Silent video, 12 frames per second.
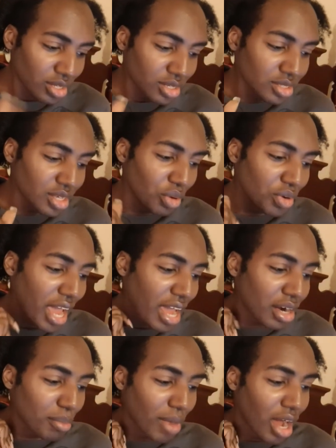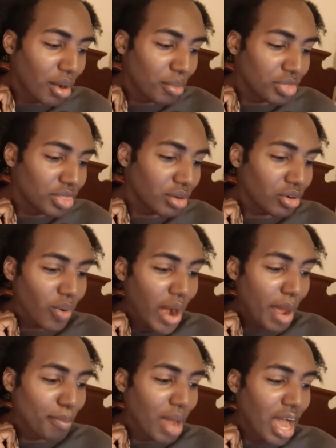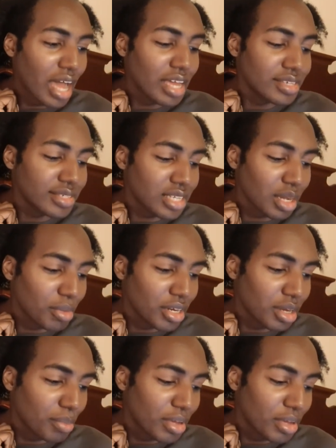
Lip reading: So now the grandma is doubling up